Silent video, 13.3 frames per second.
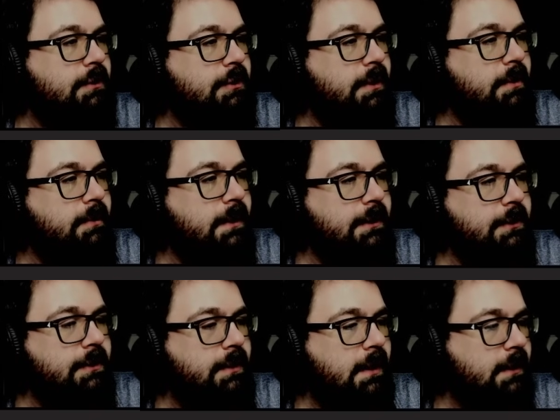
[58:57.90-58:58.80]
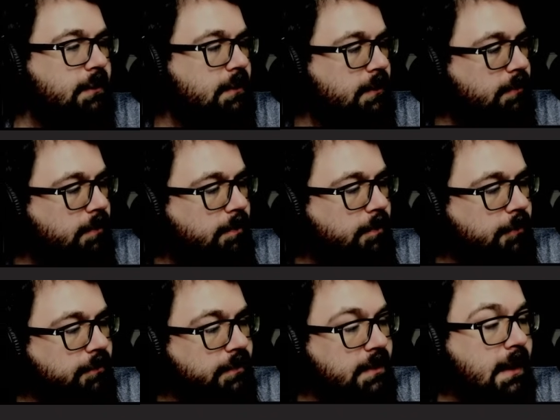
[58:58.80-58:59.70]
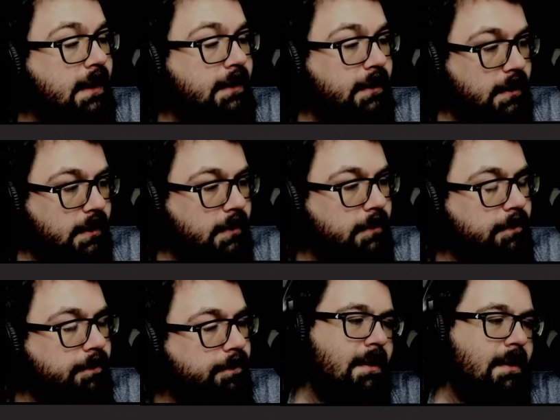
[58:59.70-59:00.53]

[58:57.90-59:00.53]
regeneration actually remove dot though?